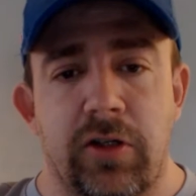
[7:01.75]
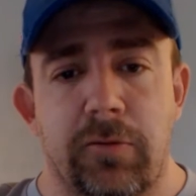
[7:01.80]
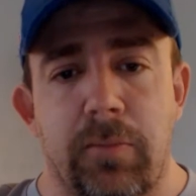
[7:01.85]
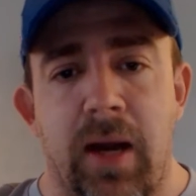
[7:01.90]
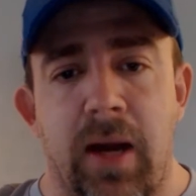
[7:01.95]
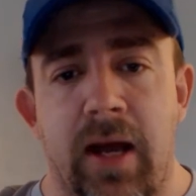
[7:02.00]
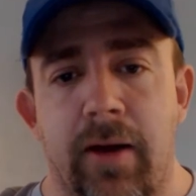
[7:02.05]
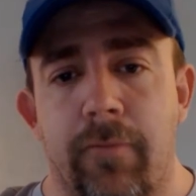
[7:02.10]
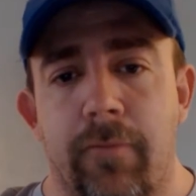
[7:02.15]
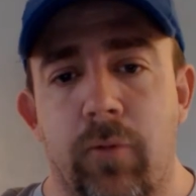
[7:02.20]
was
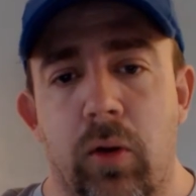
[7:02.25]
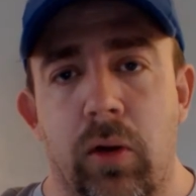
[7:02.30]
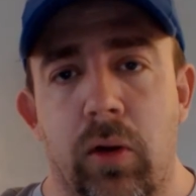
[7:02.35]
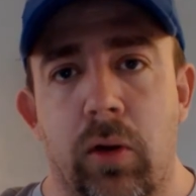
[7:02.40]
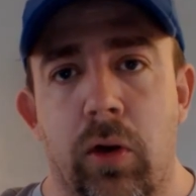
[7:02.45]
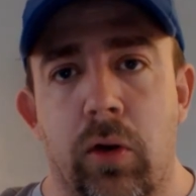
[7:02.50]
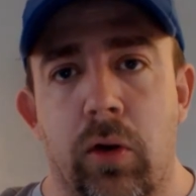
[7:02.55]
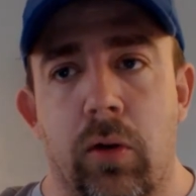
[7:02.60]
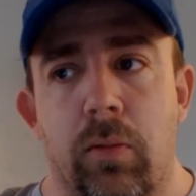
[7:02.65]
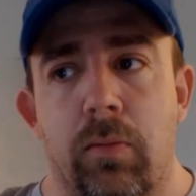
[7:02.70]
buying it for her
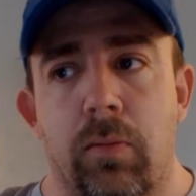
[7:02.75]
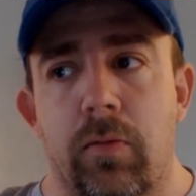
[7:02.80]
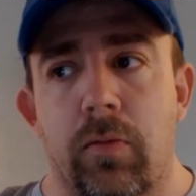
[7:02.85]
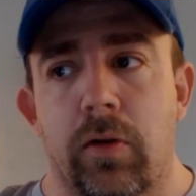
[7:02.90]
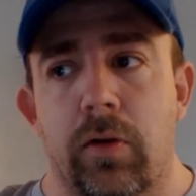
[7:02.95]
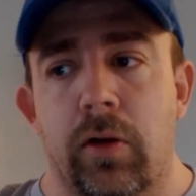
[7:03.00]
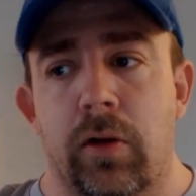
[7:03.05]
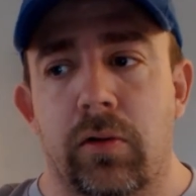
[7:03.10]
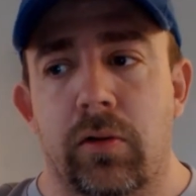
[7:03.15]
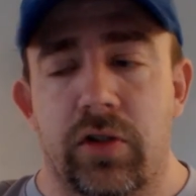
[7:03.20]

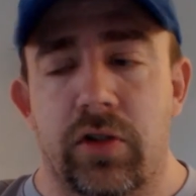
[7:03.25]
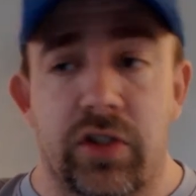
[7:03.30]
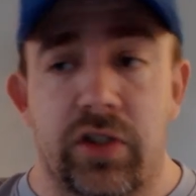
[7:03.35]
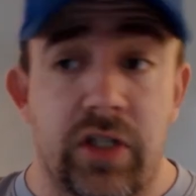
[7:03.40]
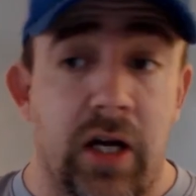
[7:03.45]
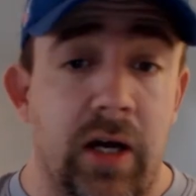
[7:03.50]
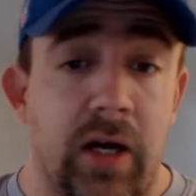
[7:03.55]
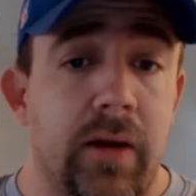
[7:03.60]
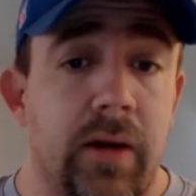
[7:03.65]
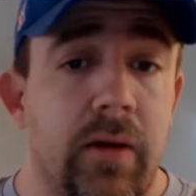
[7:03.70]
little
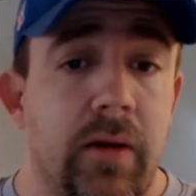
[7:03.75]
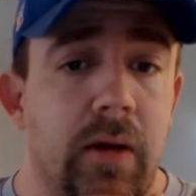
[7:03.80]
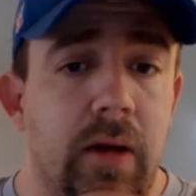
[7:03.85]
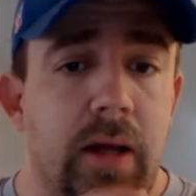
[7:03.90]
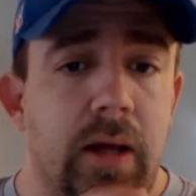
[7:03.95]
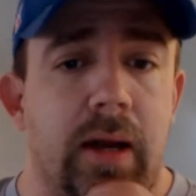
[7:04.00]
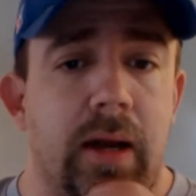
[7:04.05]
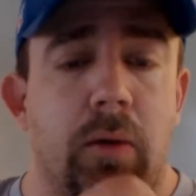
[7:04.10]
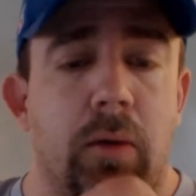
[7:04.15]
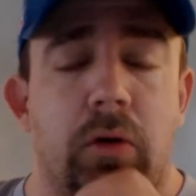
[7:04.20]
son, and
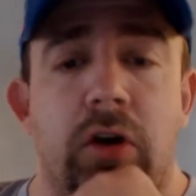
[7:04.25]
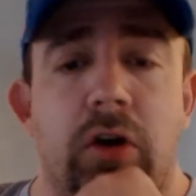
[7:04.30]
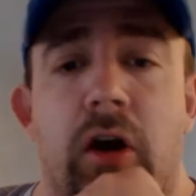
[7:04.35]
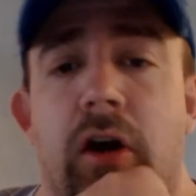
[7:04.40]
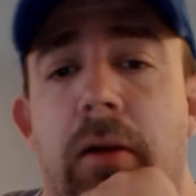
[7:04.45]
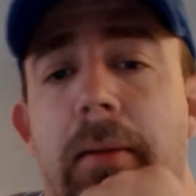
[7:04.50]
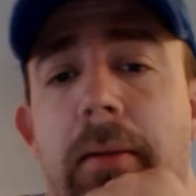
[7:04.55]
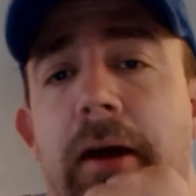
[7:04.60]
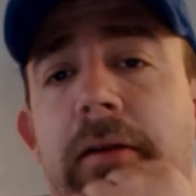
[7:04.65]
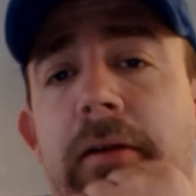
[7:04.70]
they were talking
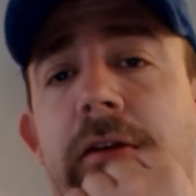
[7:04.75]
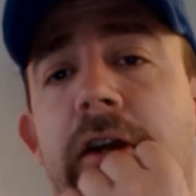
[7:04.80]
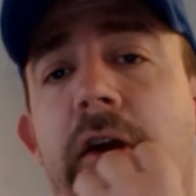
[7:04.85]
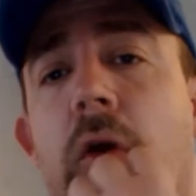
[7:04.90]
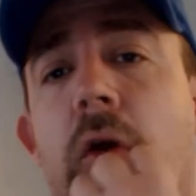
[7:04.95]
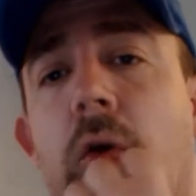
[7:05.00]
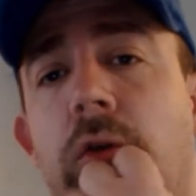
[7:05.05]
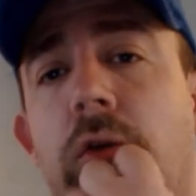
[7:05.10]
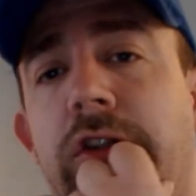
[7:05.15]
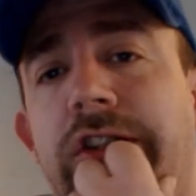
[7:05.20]
about the
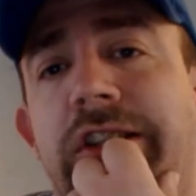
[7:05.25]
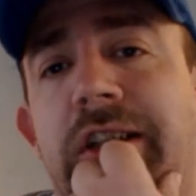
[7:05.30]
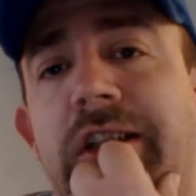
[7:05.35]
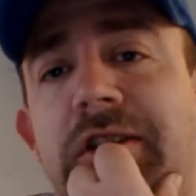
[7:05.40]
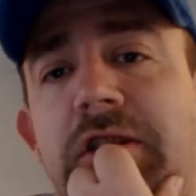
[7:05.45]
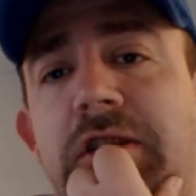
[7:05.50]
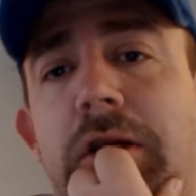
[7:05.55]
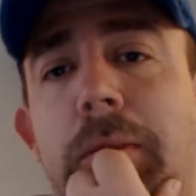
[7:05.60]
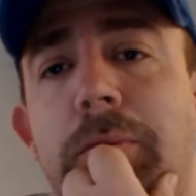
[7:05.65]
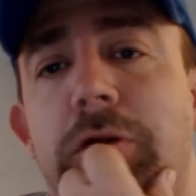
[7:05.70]
old
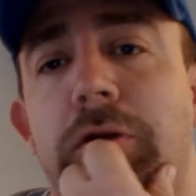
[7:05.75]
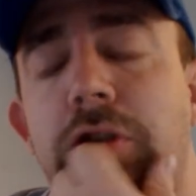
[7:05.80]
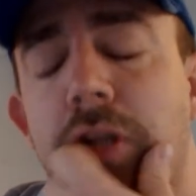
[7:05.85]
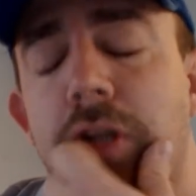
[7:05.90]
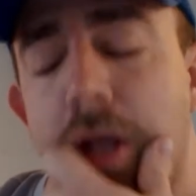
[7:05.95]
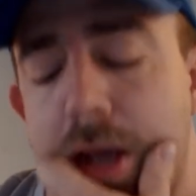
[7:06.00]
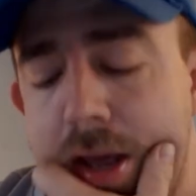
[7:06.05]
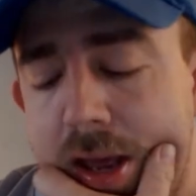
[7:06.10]
systems